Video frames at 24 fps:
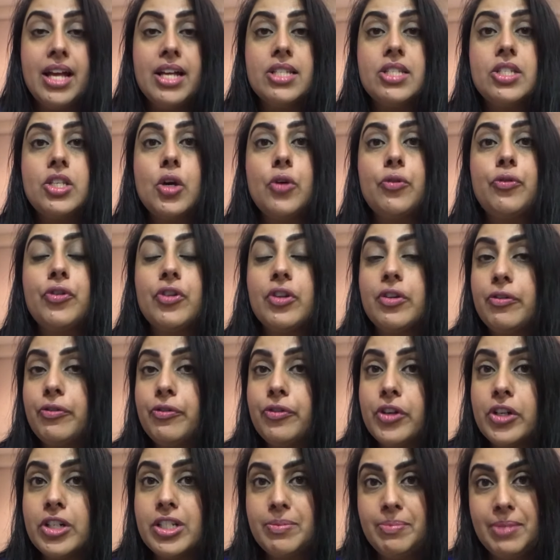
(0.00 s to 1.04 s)
So for the
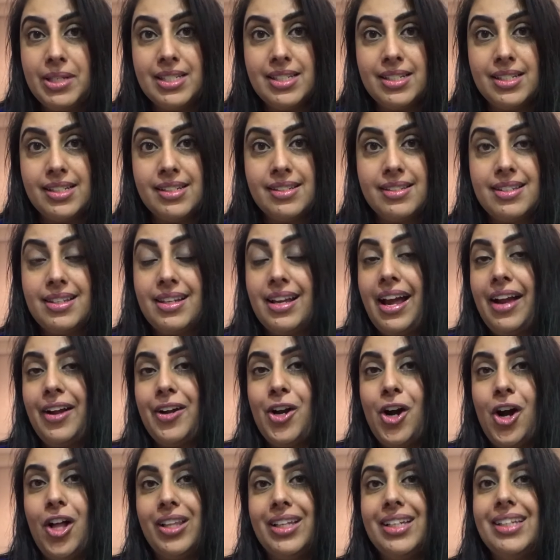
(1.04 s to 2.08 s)
first business, I
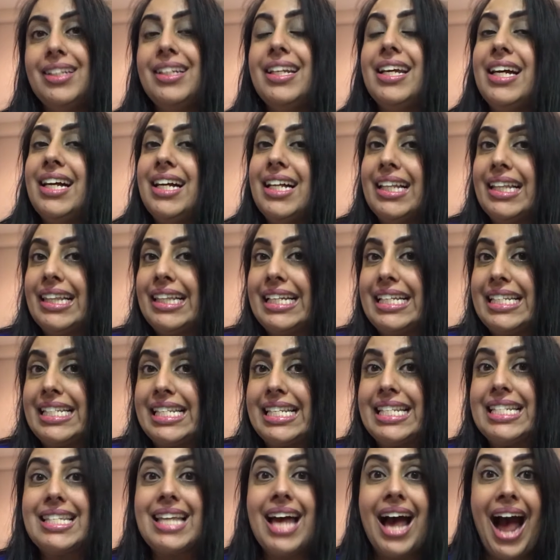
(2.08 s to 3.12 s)
call it
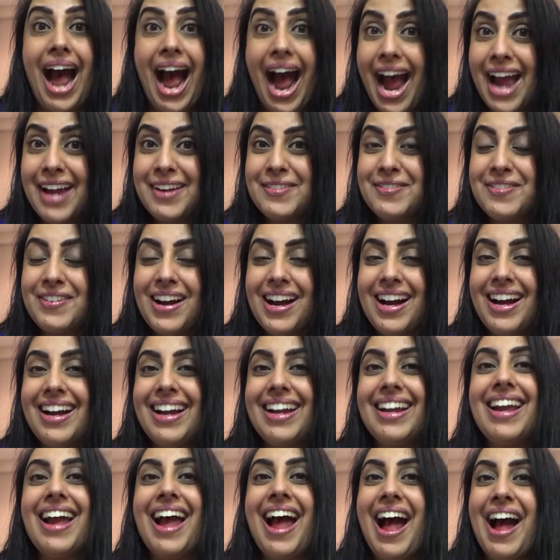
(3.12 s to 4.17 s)
Liz's
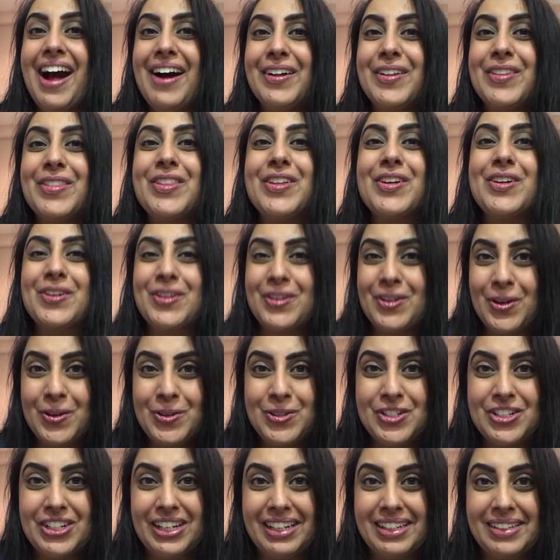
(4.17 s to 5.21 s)
Hi-Fi Health
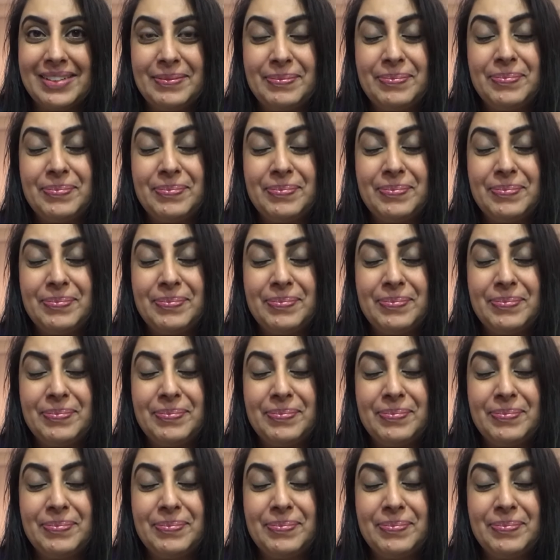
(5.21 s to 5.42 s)
Coaching.